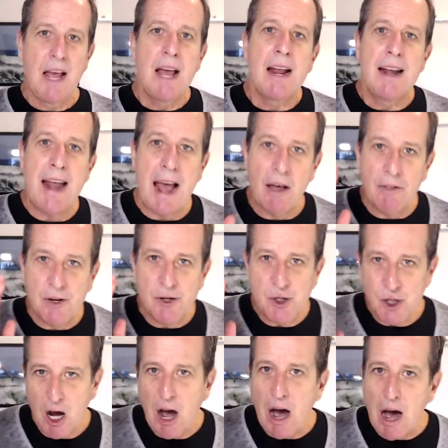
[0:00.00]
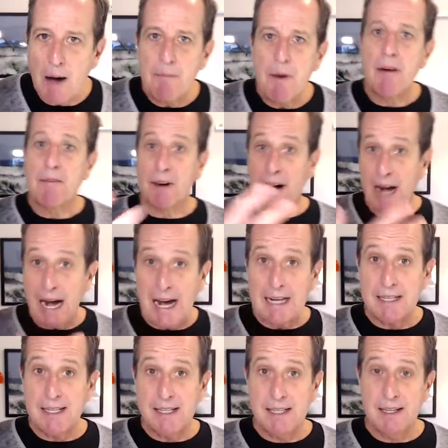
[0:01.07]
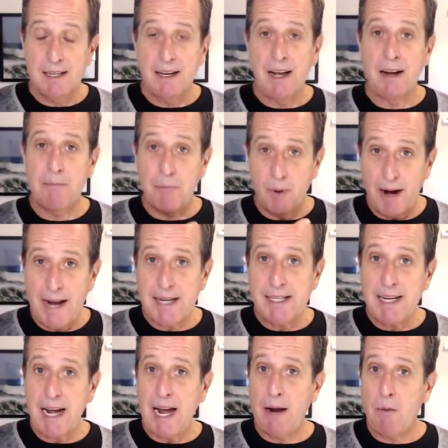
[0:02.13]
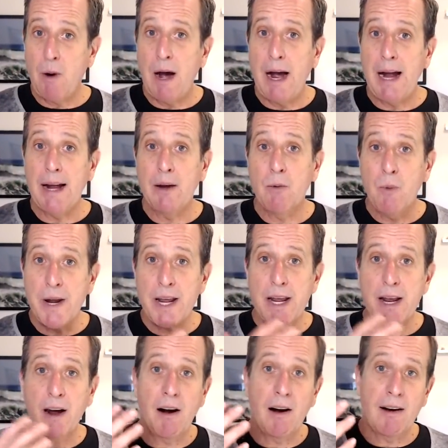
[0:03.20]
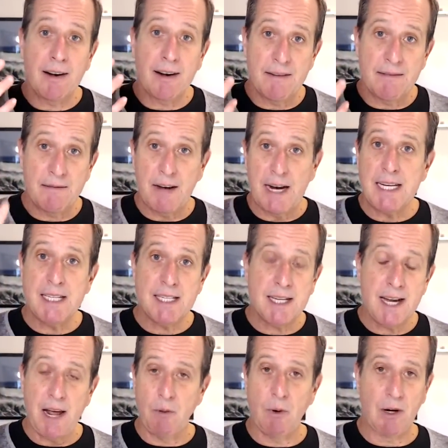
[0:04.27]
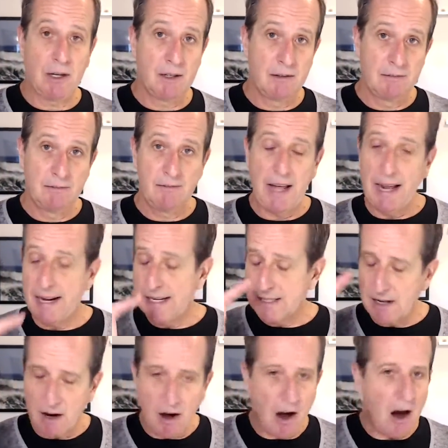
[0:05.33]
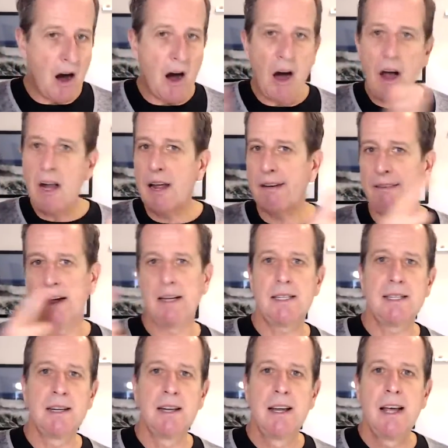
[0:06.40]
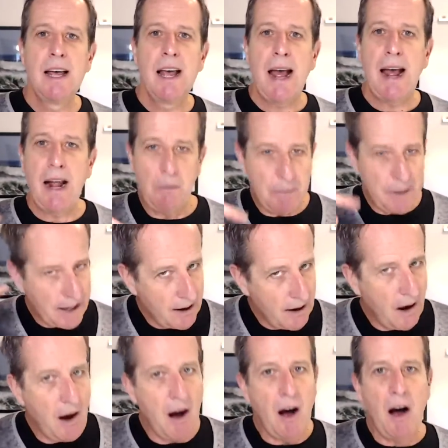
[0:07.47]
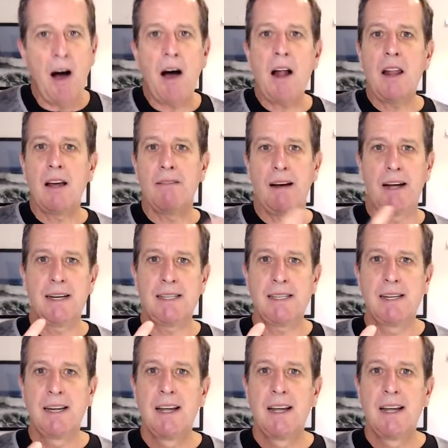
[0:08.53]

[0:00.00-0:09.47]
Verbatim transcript: Now, the job for us at Brand DIY, we are an advice network. That is, all of us helping all of us